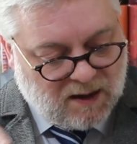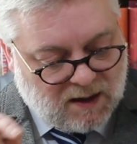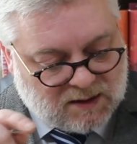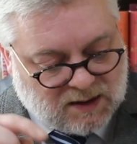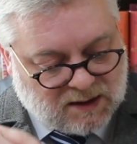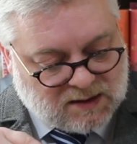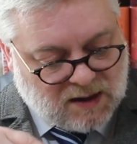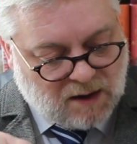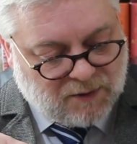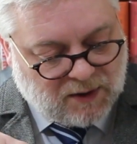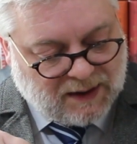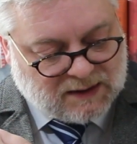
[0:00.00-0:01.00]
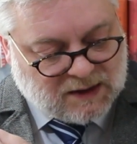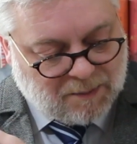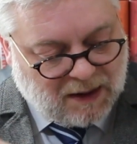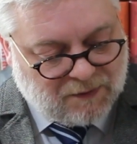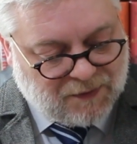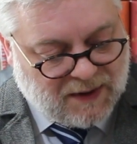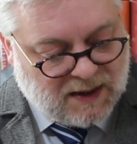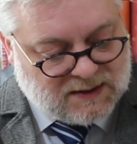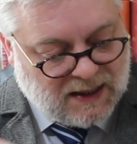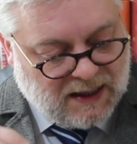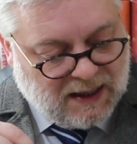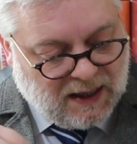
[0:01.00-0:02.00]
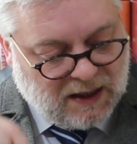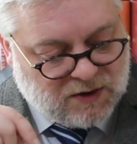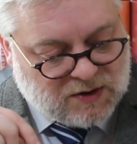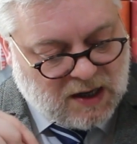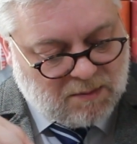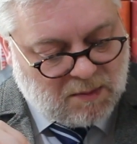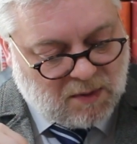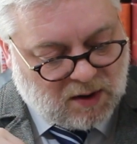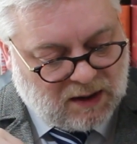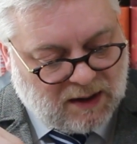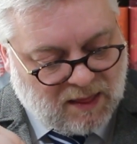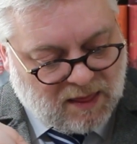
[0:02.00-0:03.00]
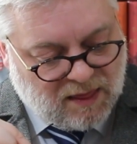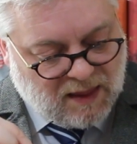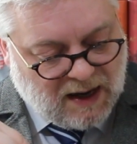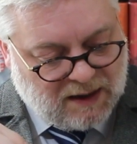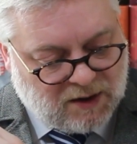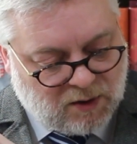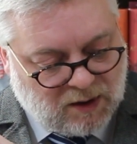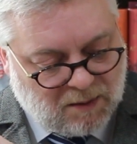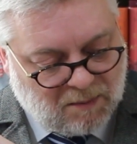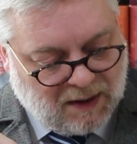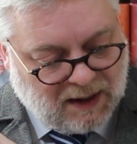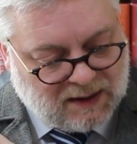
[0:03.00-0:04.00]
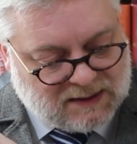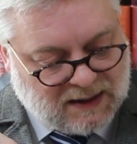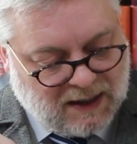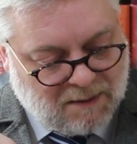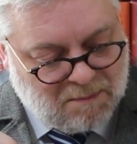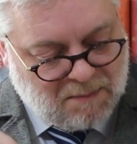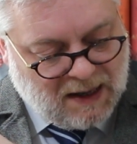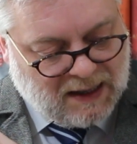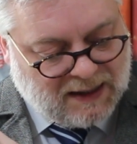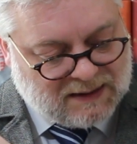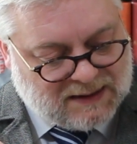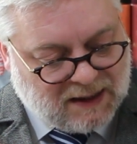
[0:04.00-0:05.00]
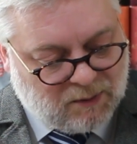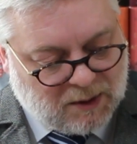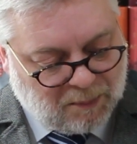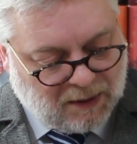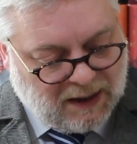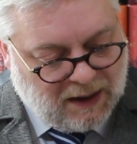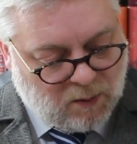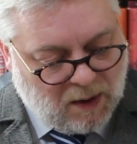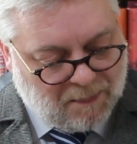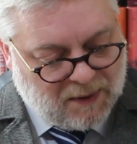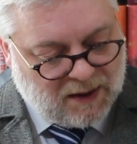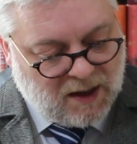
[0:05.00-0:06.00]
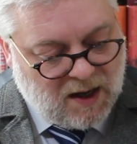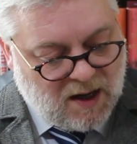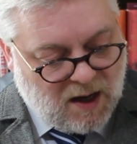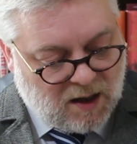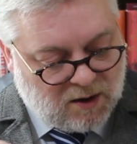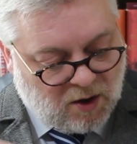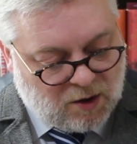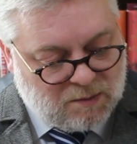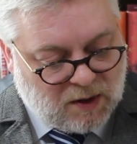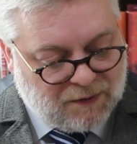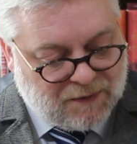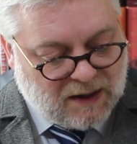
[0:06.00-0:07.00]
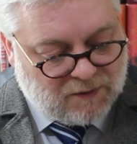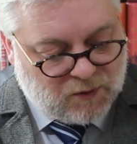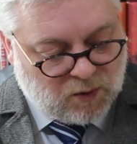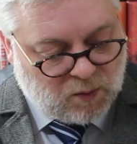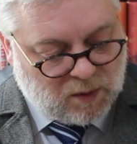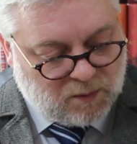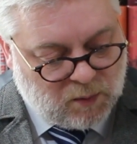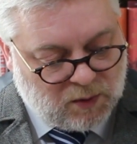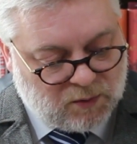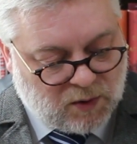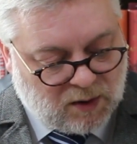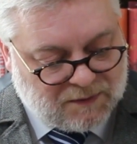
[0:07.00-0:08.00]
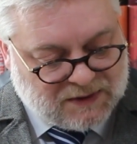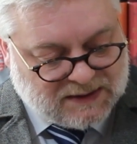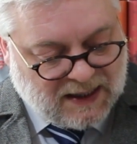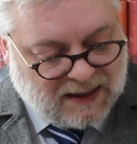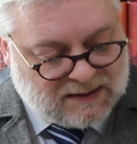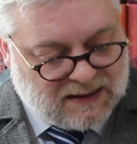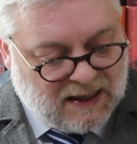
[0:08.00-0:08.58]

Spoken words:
Until the start of your next command phase, each time a model in that unit makes a melee attack with a plague weapon, an unmodified wound roll of 6